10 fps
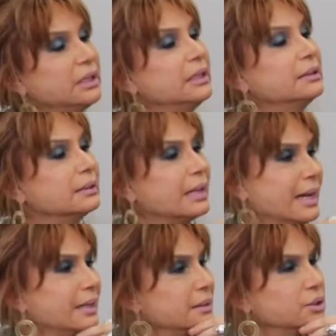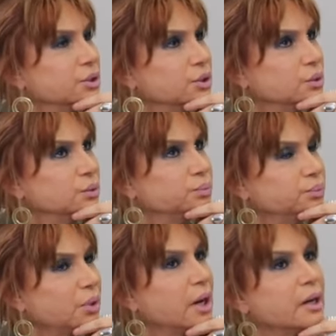really glad you
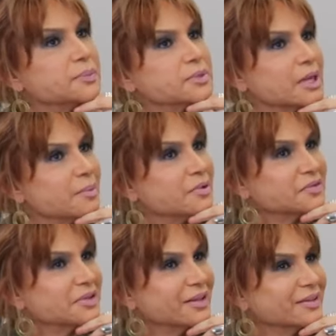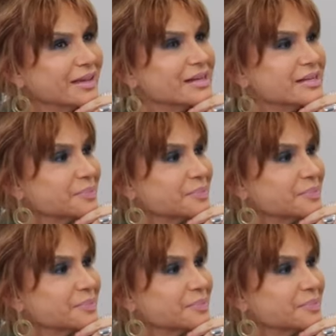brought up some of the things,